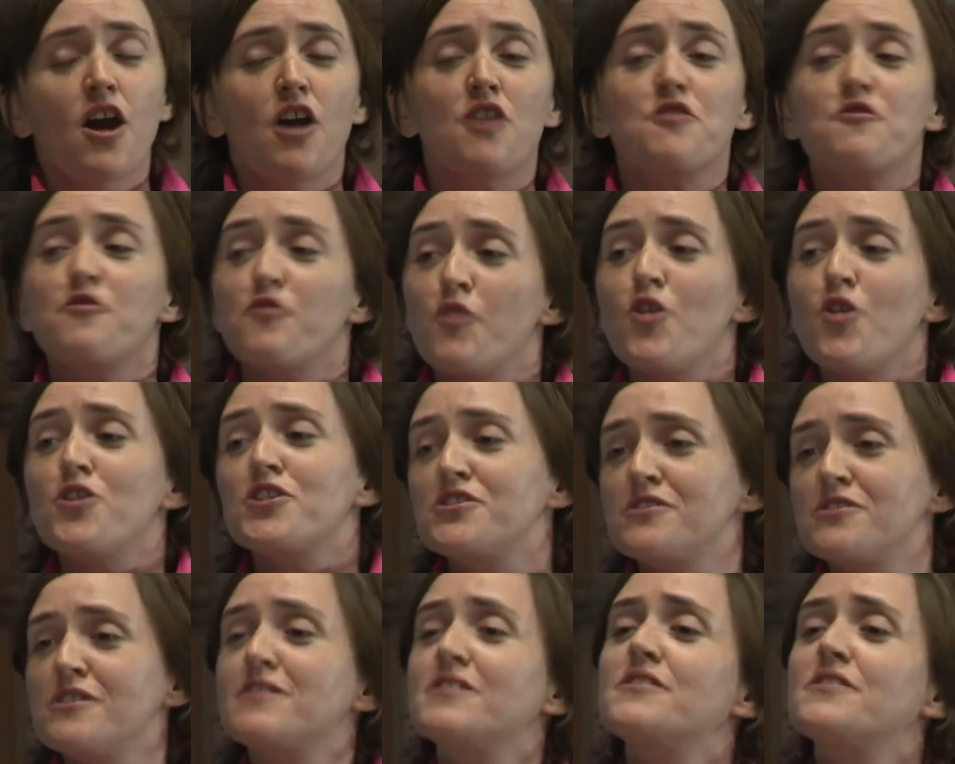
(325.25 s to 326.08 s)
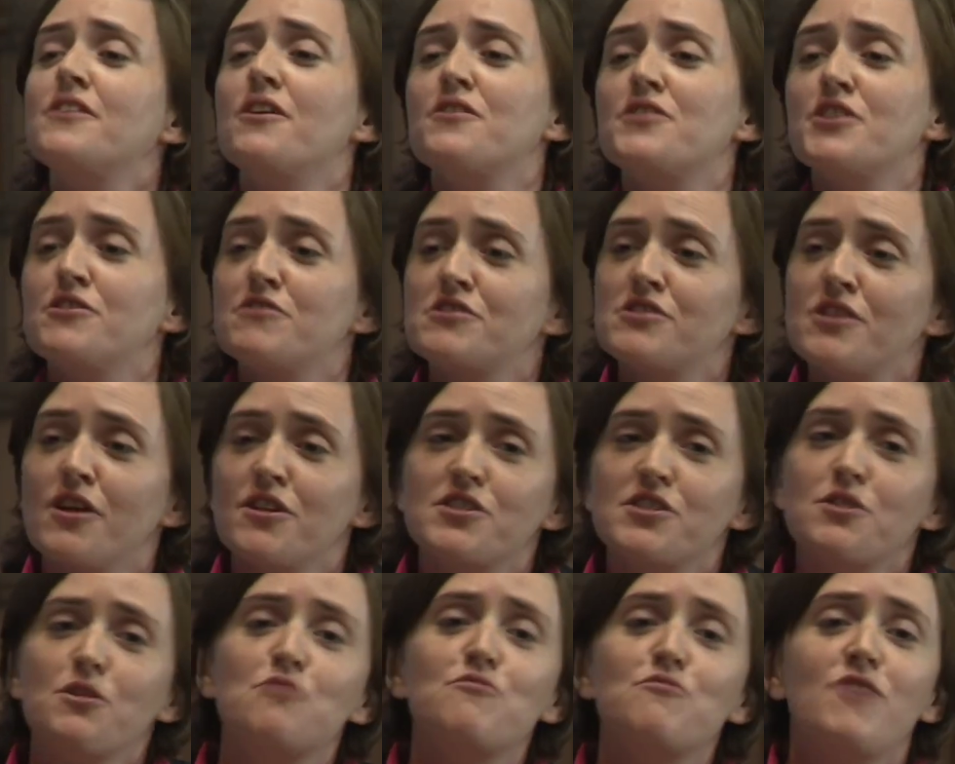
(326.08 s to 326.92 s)
Unfortunately, though, there's
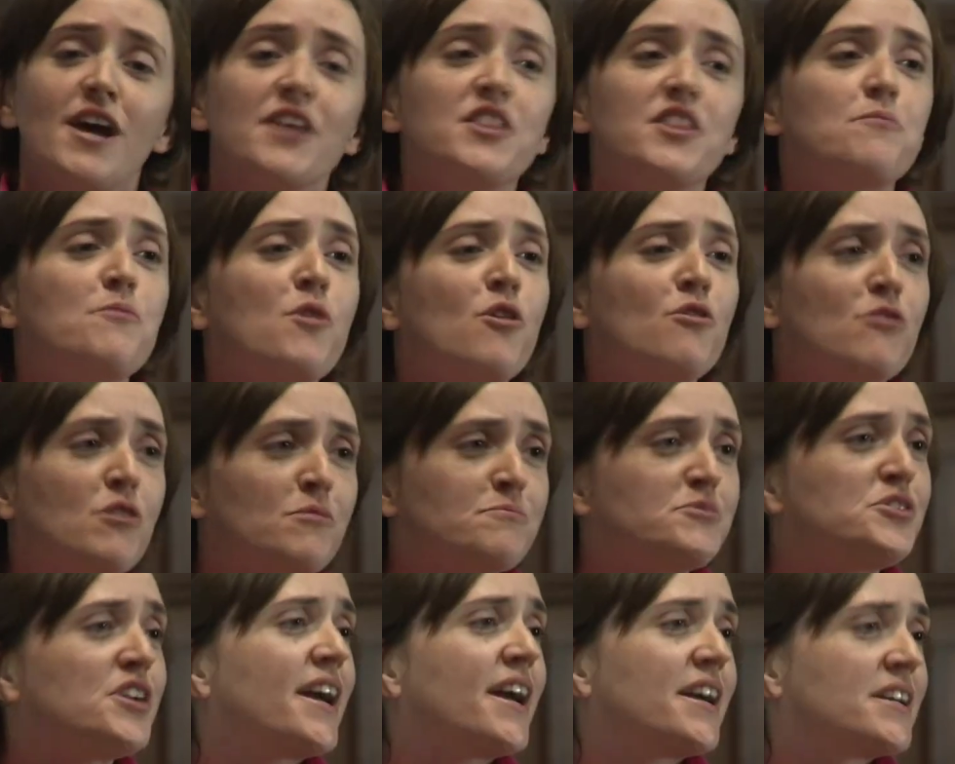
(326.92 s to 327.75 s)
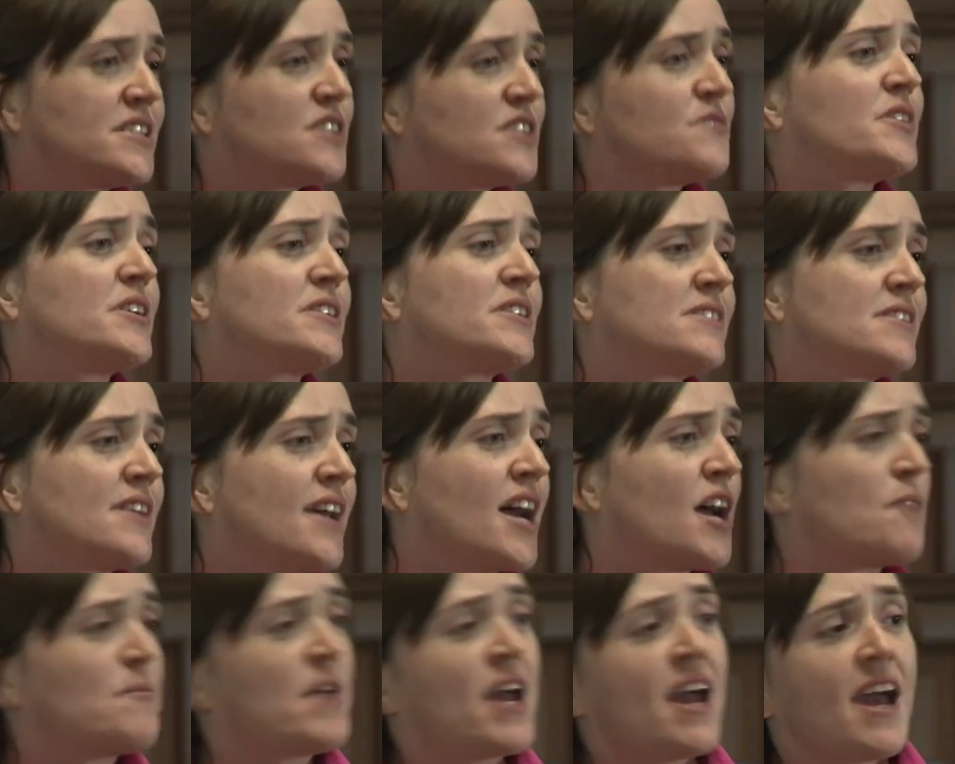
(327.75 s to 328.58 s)
also a rather more objective
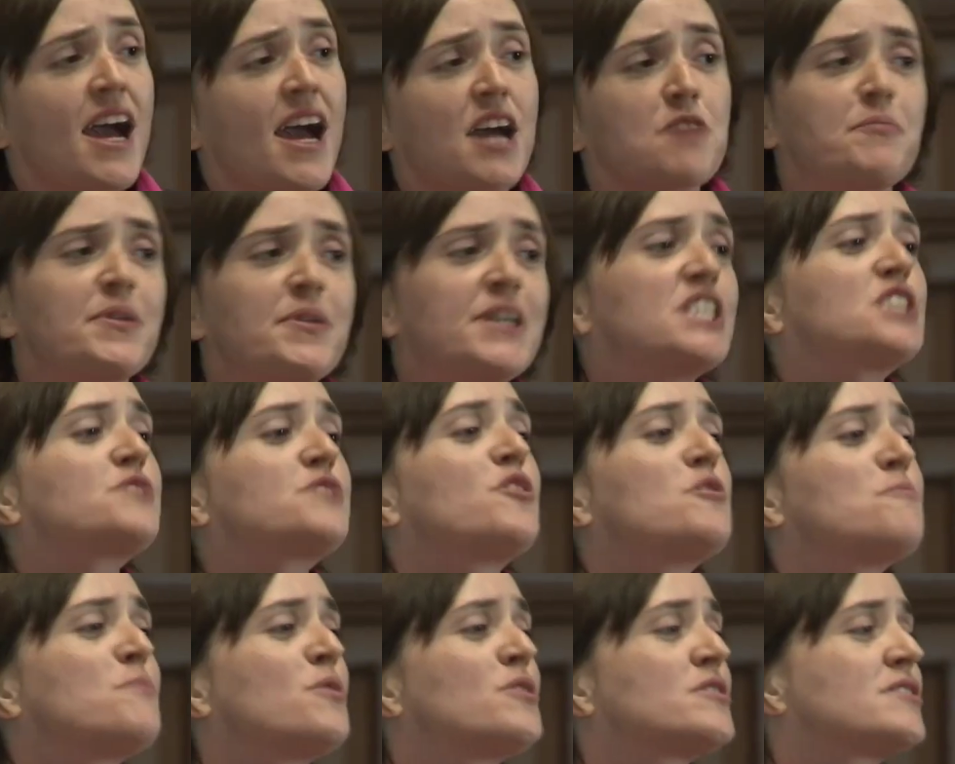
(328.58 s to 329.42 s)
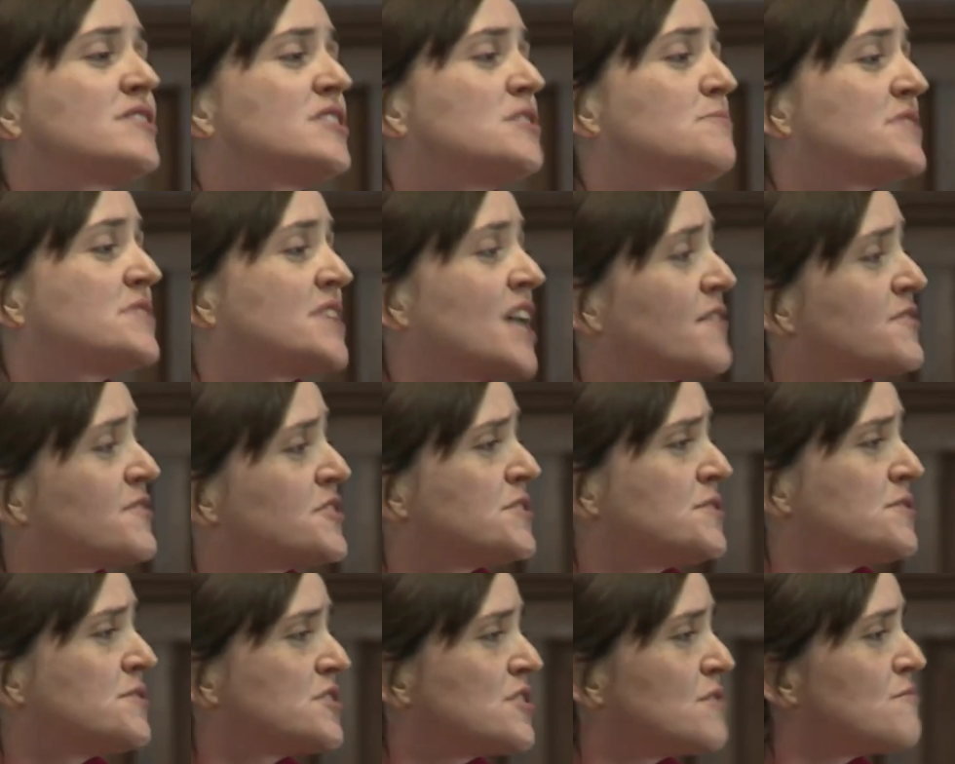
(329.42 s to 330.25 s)
Islam, and peaceful Muslims have
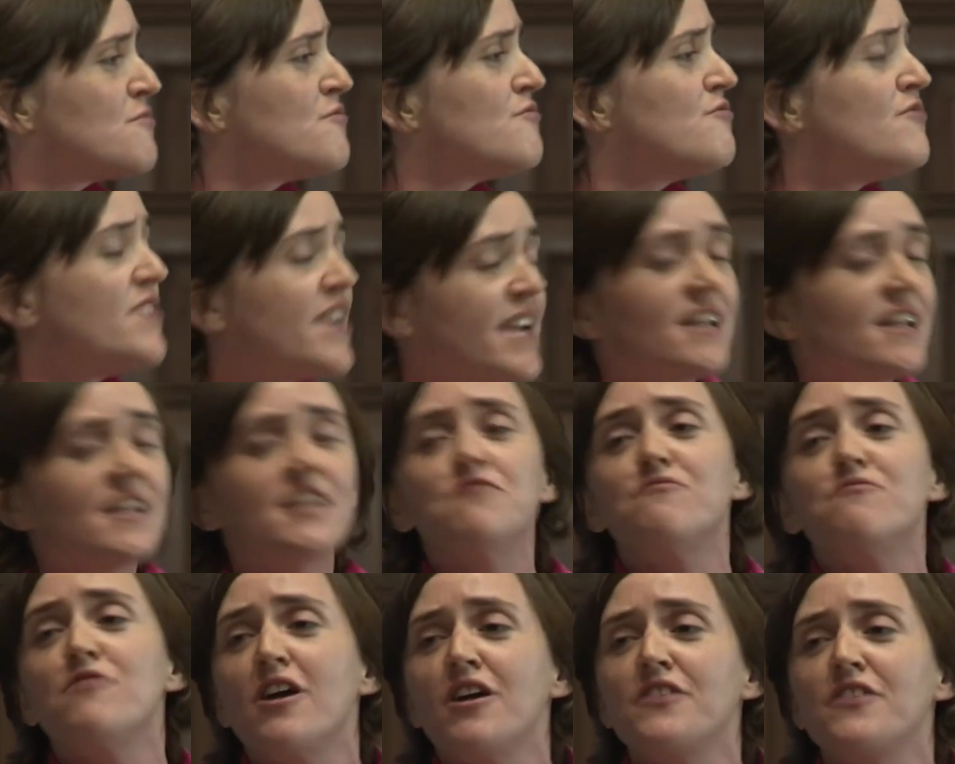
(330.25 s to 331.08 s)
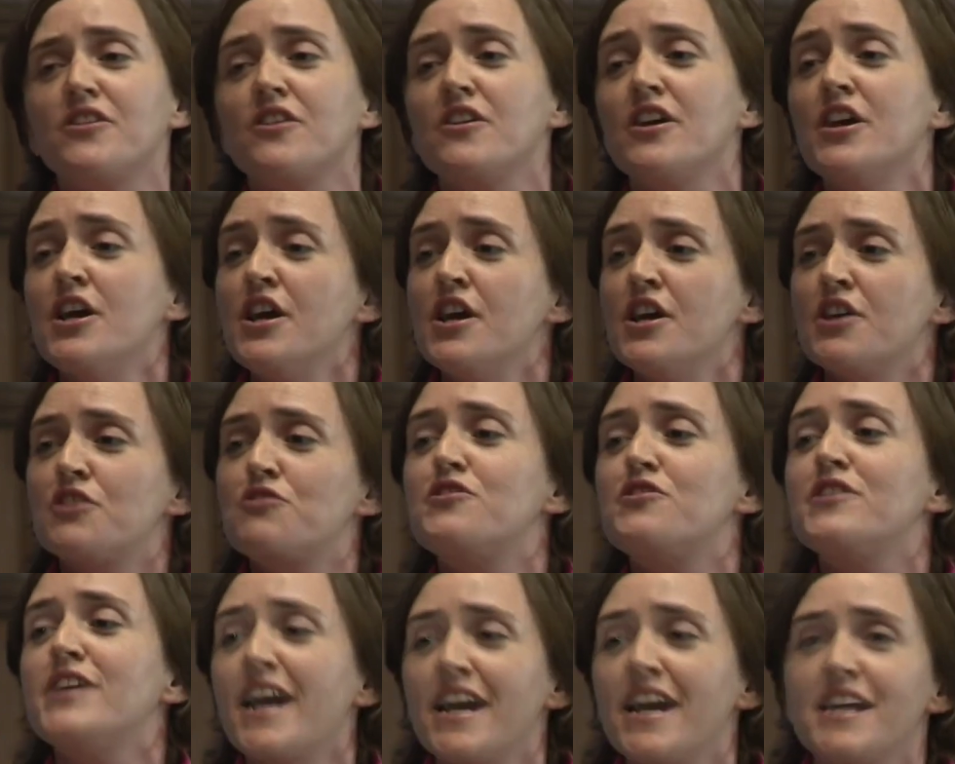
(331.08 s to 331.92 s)
to do some really rather
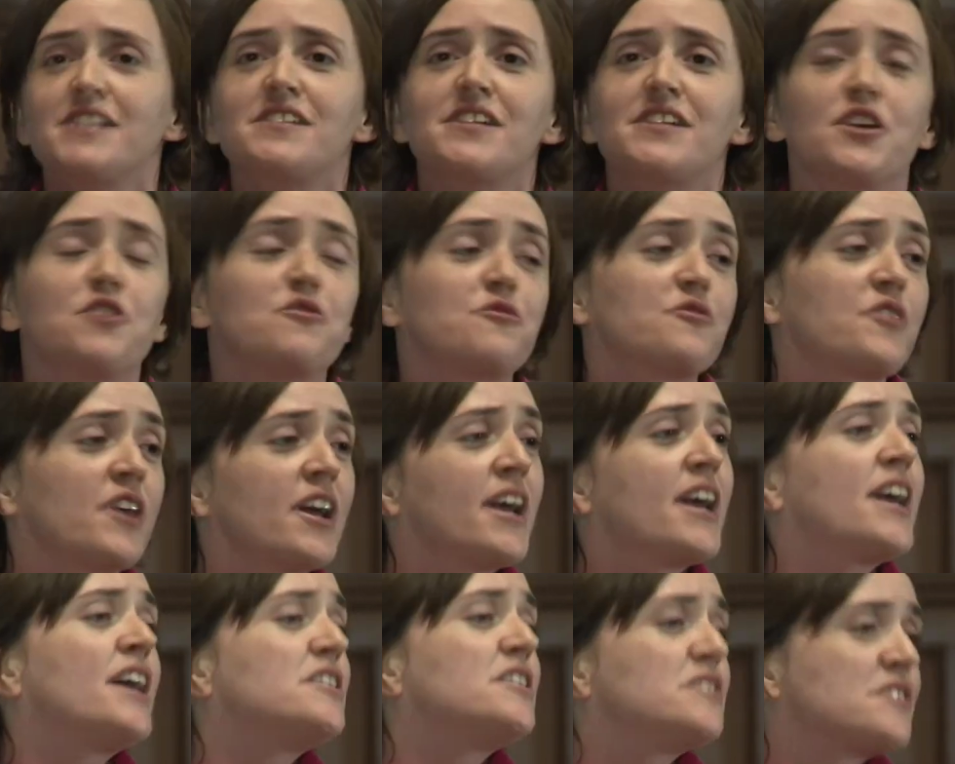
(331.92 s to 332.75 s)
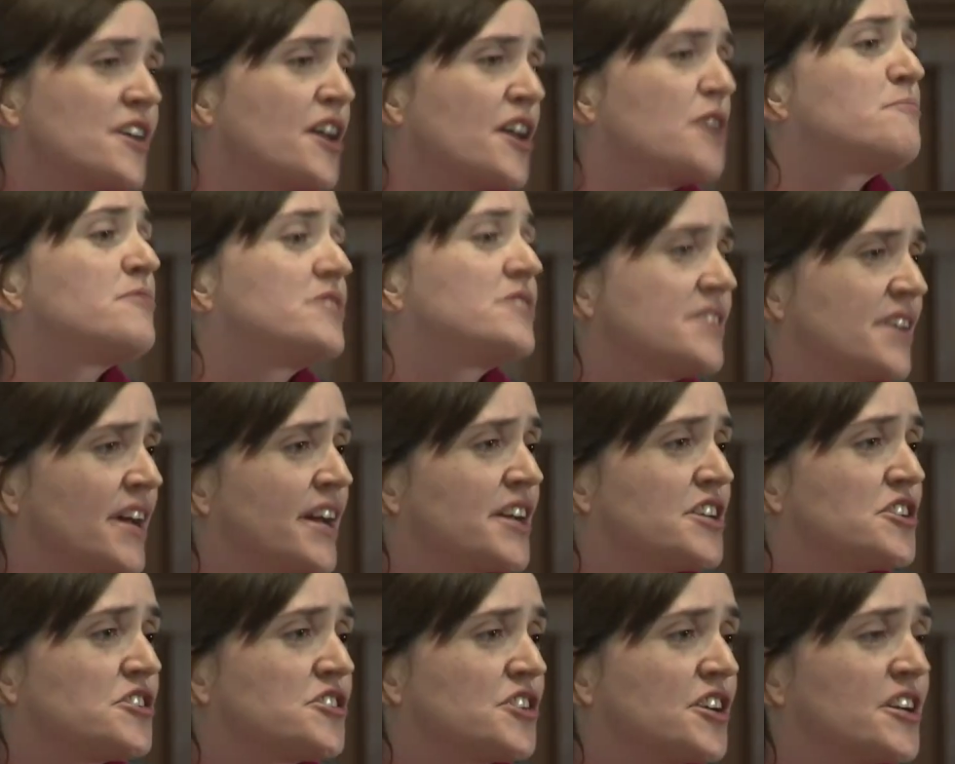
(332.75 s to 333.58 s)
creative
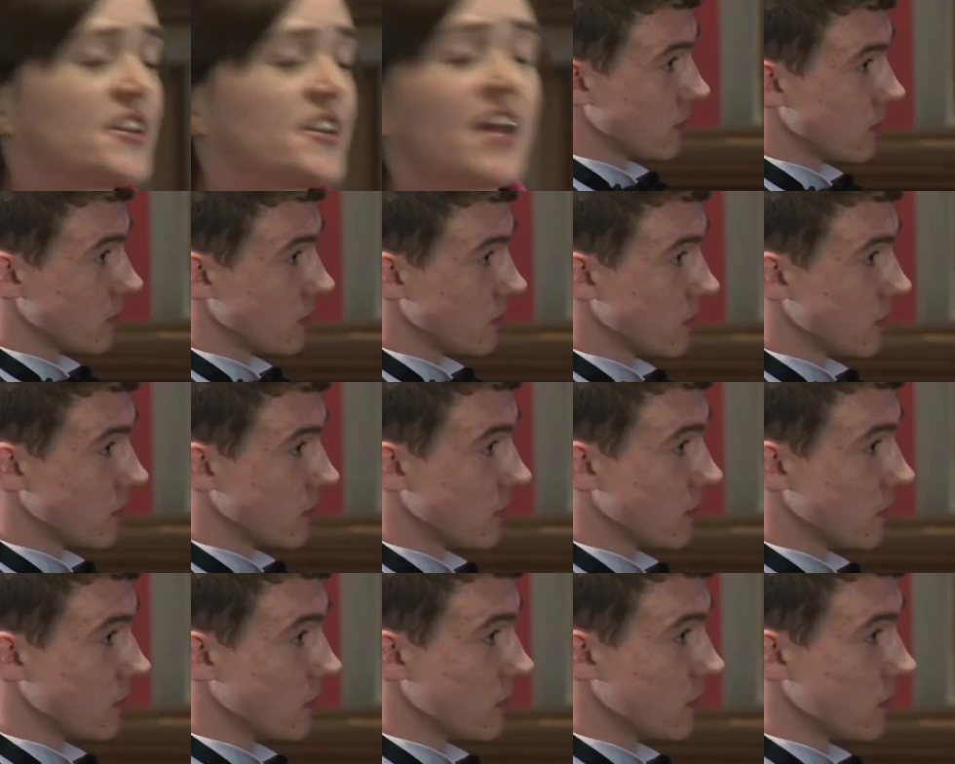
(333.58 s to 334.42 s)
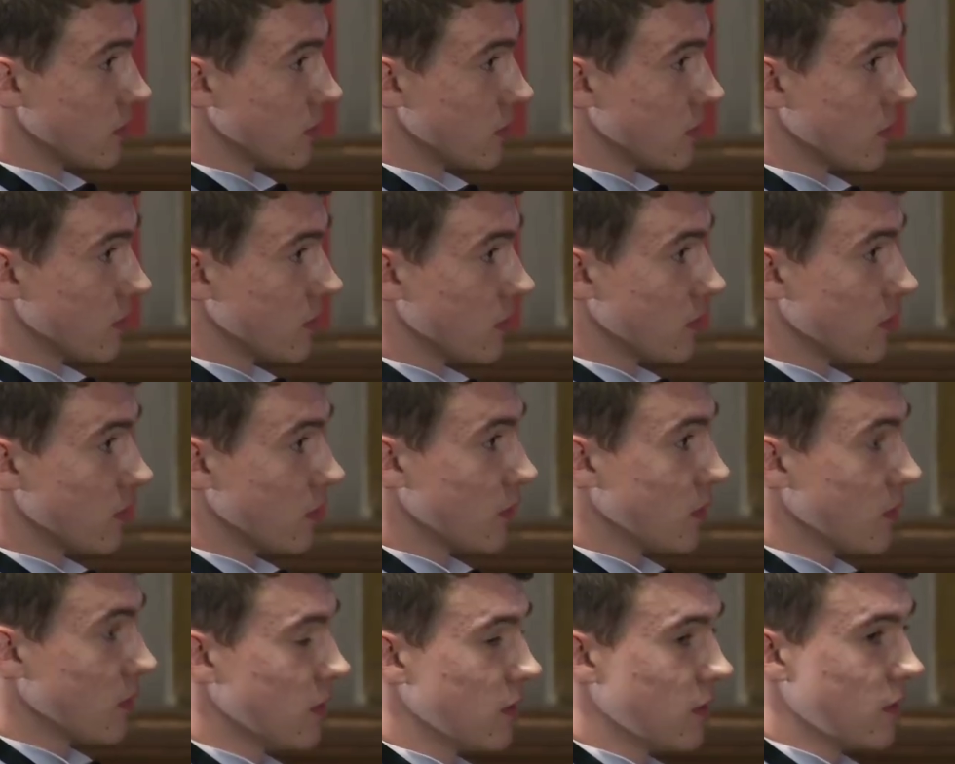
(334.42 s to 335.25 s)
interpretation, like
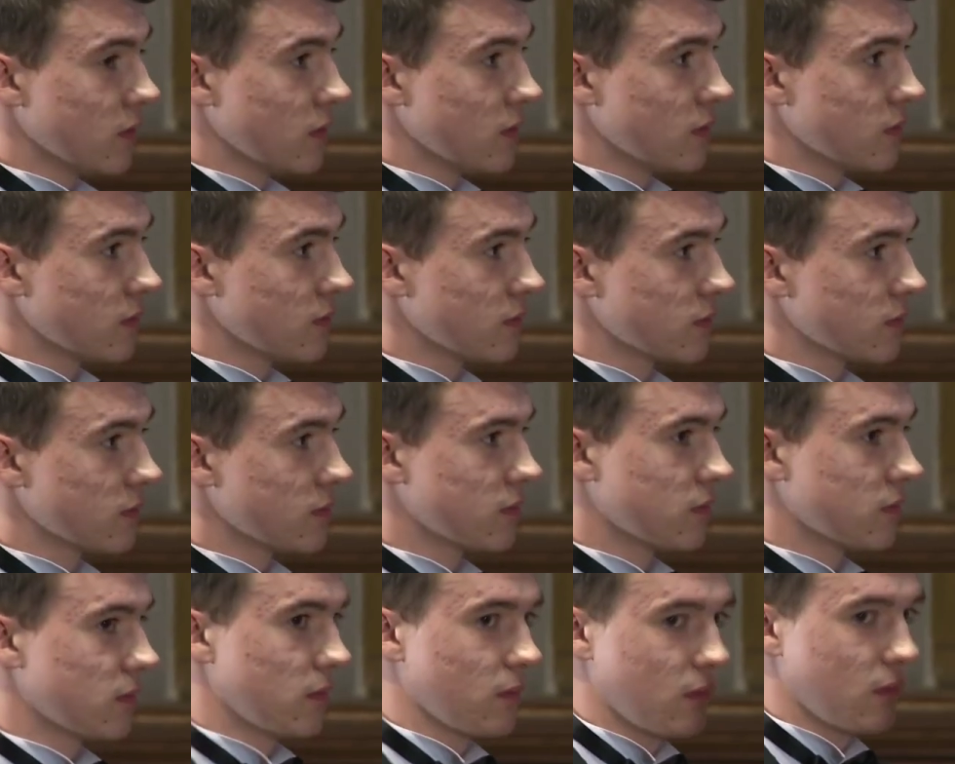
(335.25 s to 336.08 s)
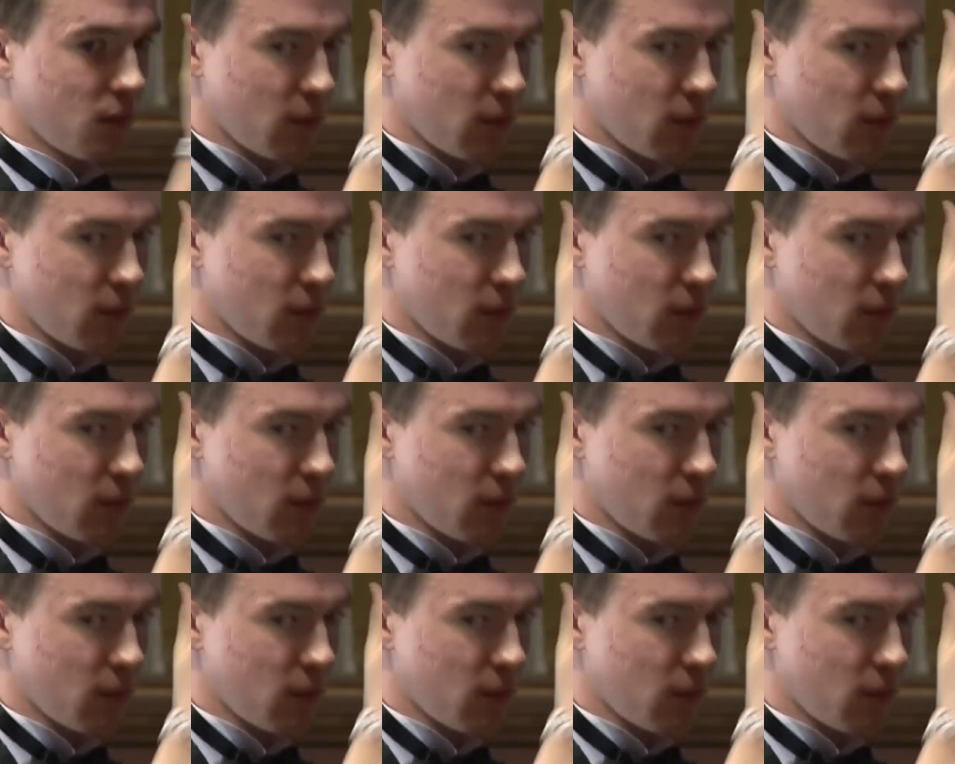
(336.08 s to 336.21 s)
the command to beat